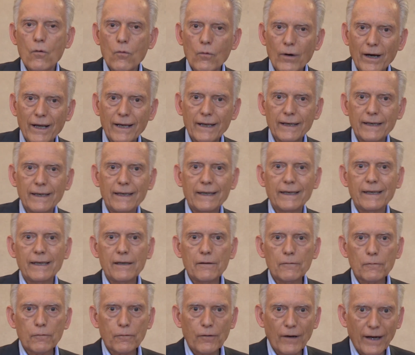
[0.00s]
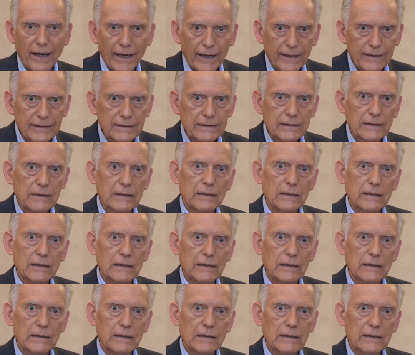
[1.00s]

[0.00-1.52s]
Well, in fact,